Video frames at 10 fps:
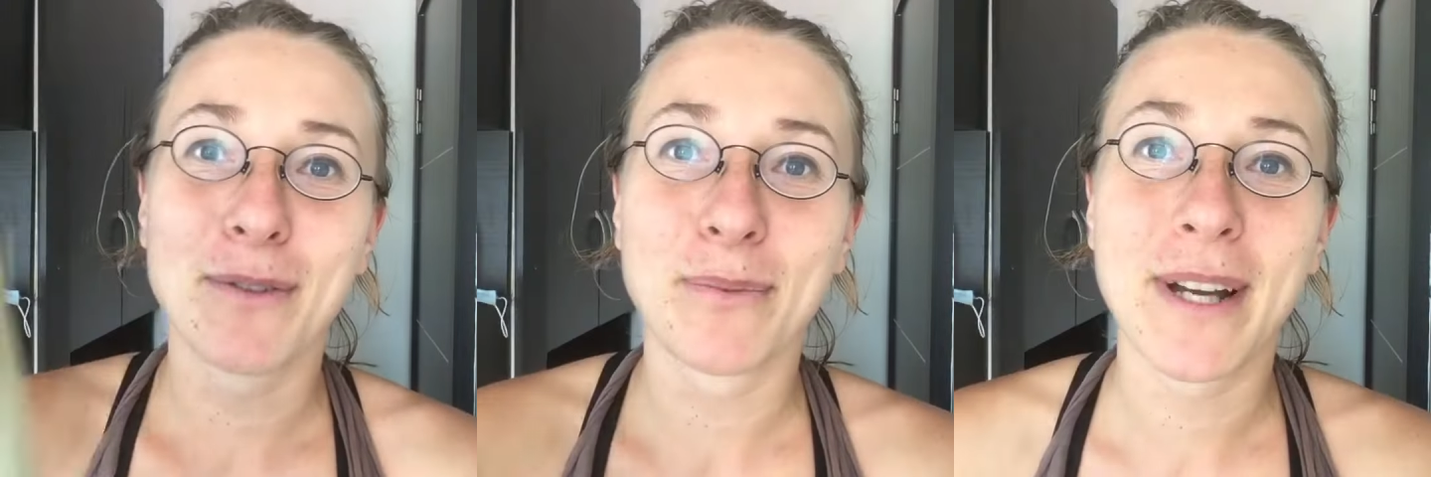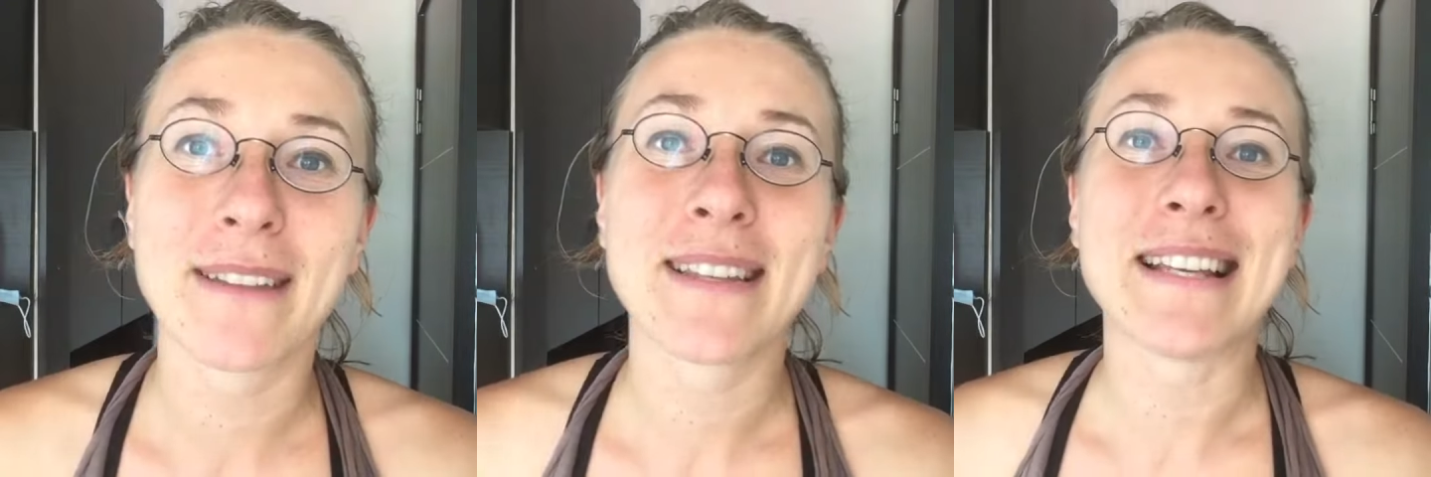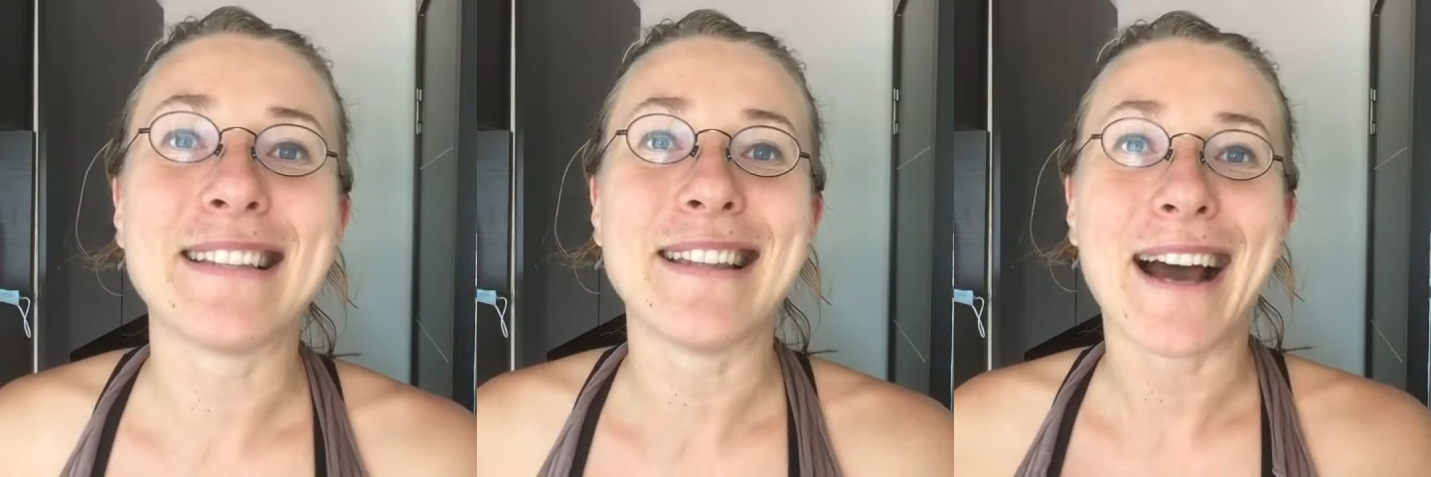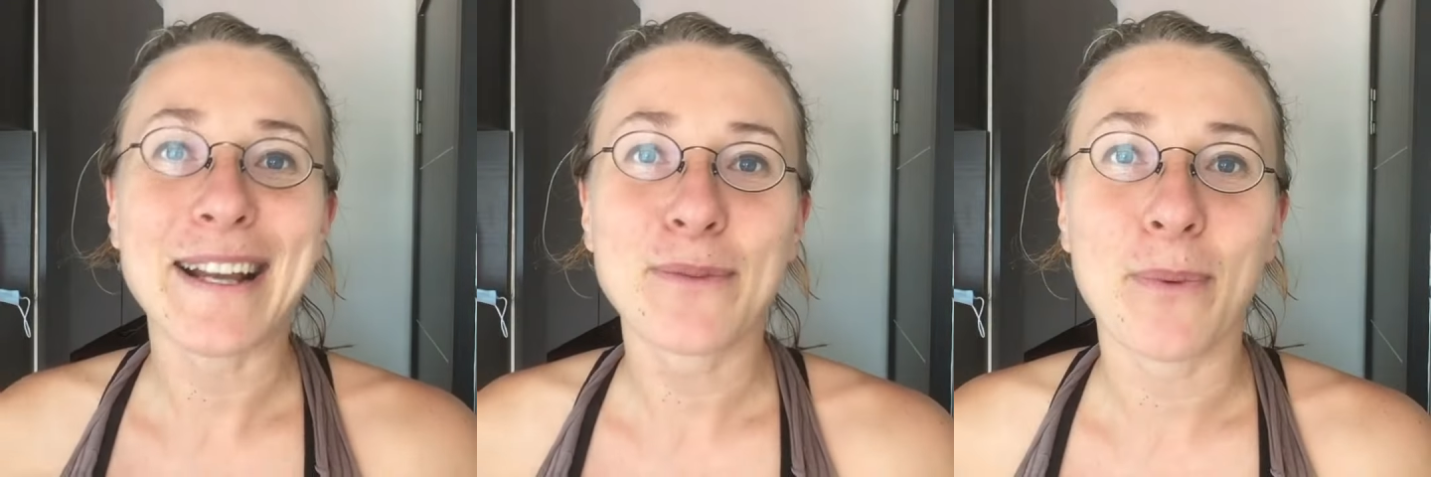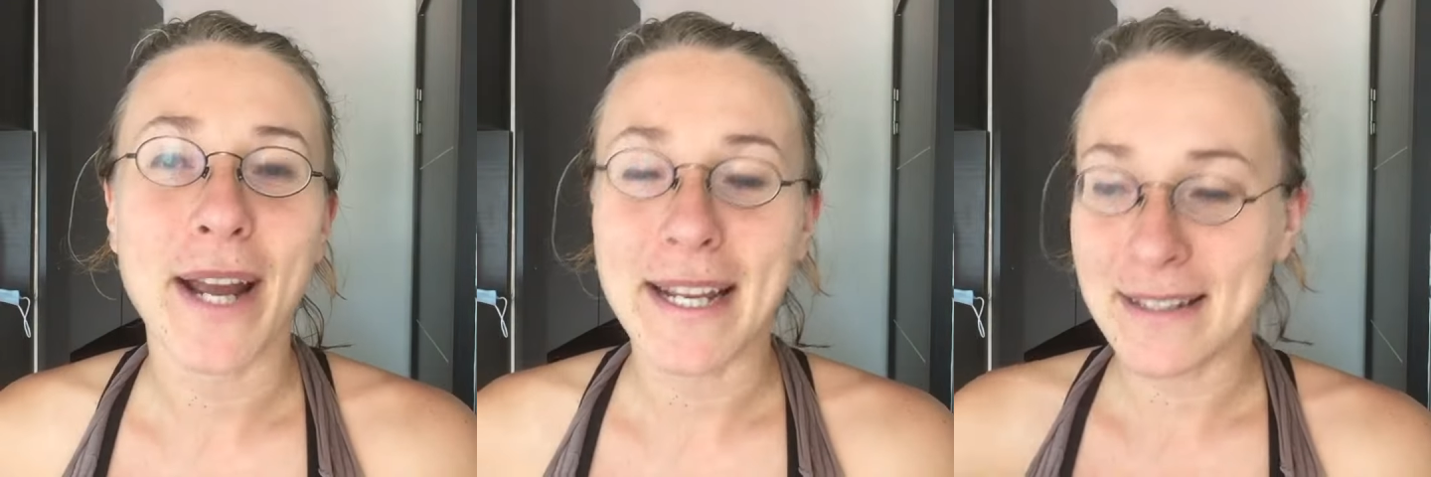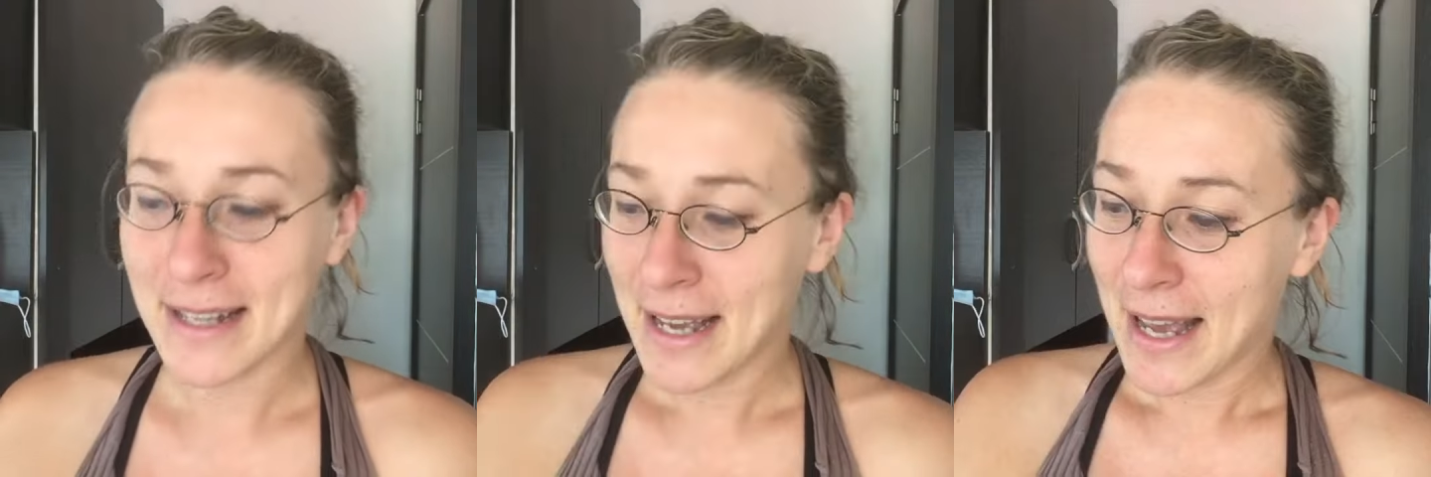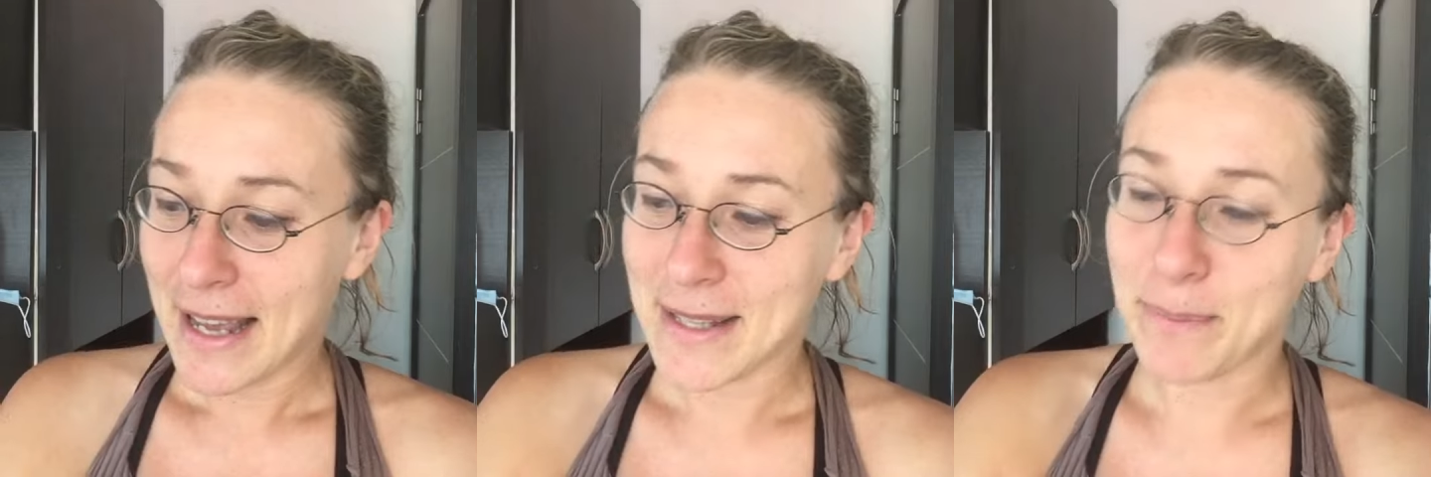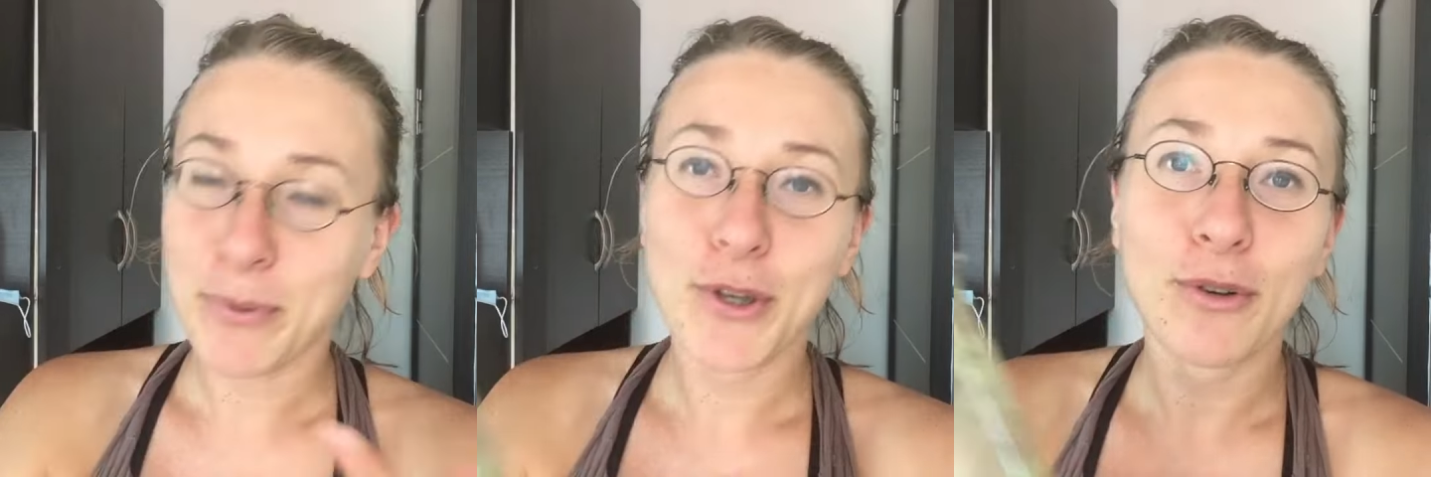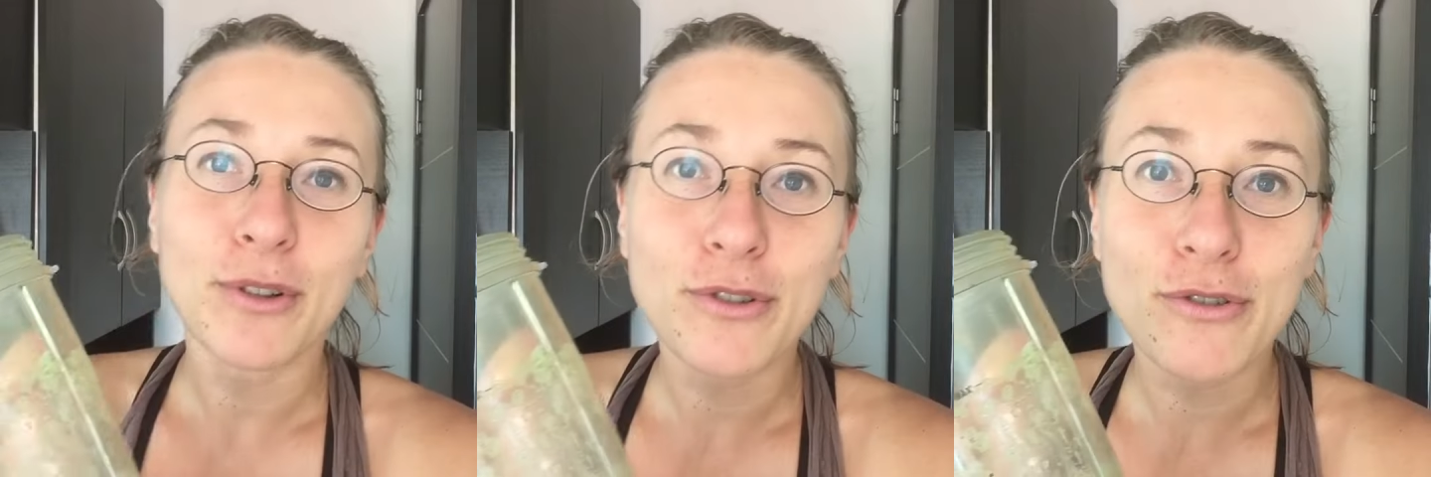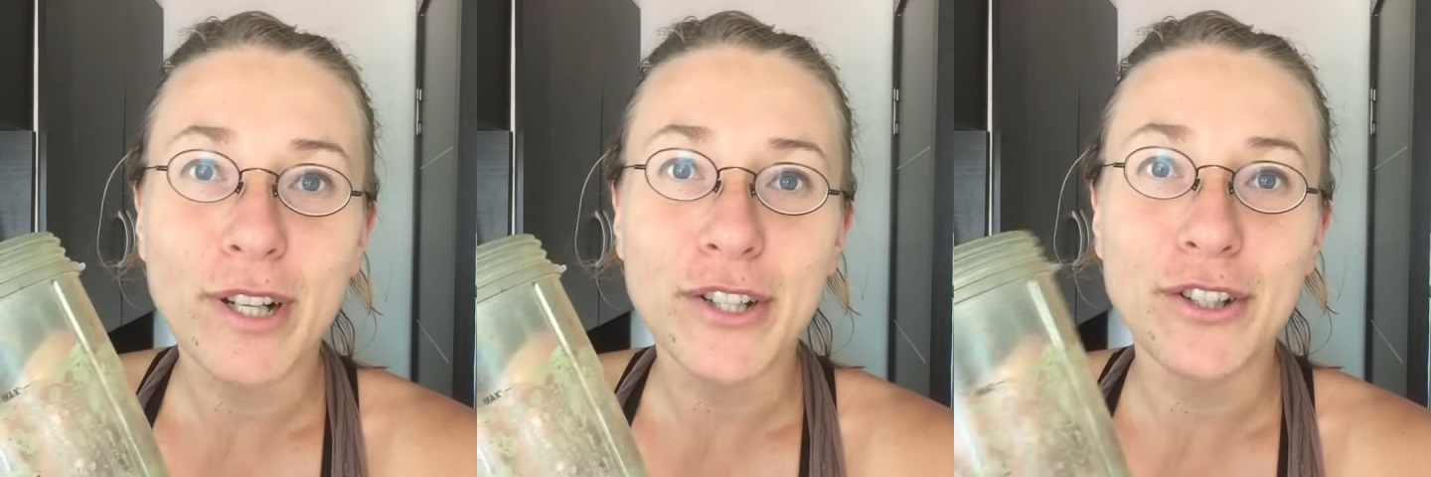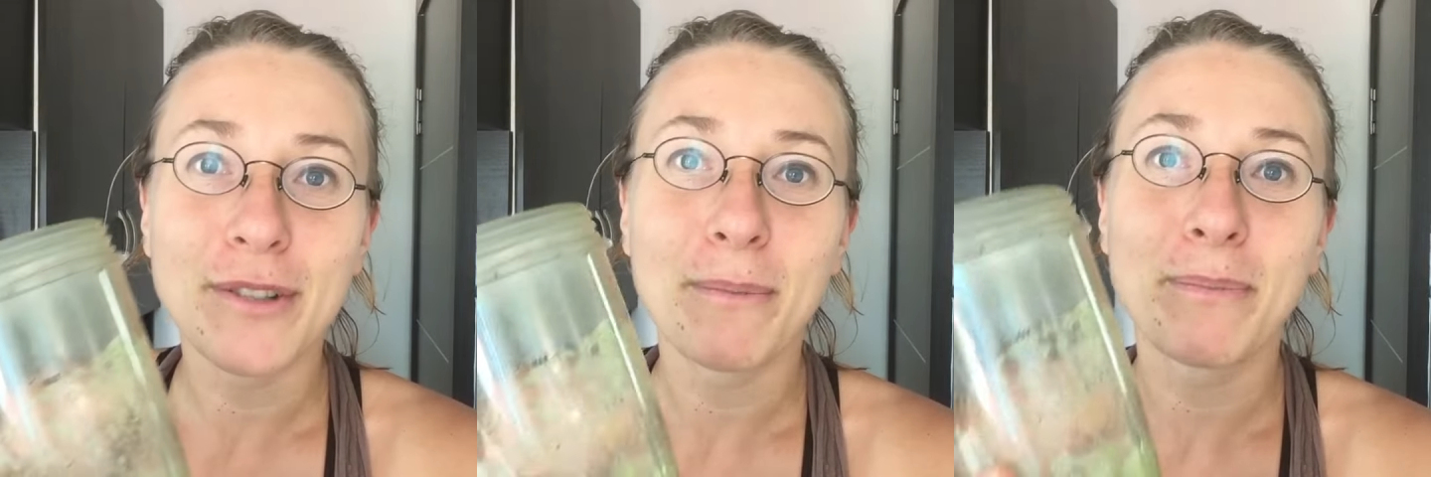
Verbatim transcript: with, is lightweight, is pure nutrition,